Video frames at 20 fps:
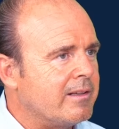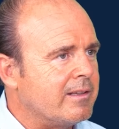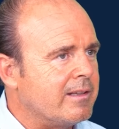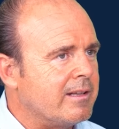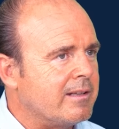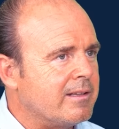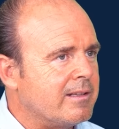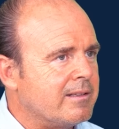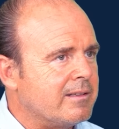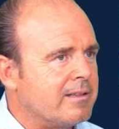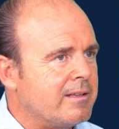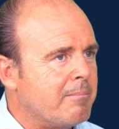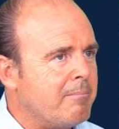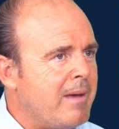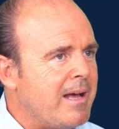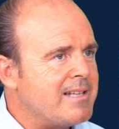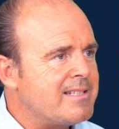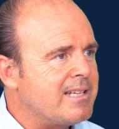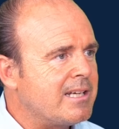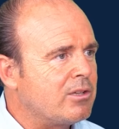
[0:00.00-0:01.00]
the
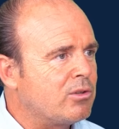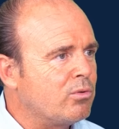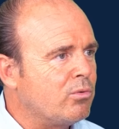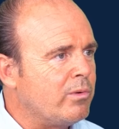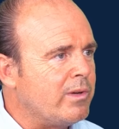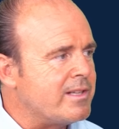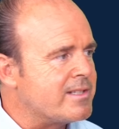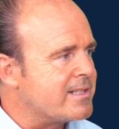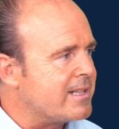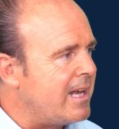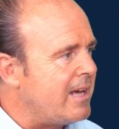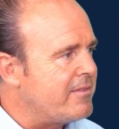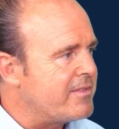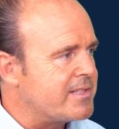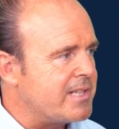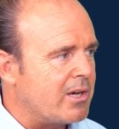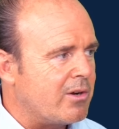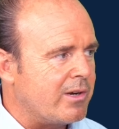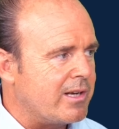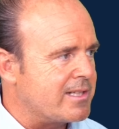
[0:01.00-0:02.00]
basic tool is life
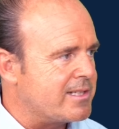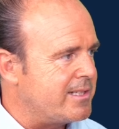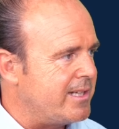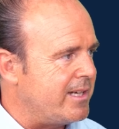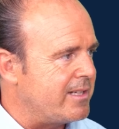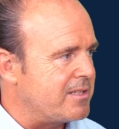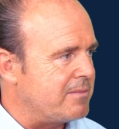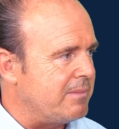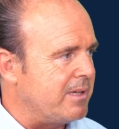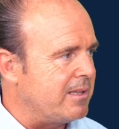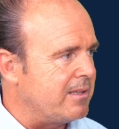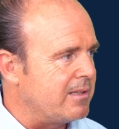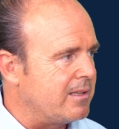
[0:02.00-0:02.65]
cycle assessment.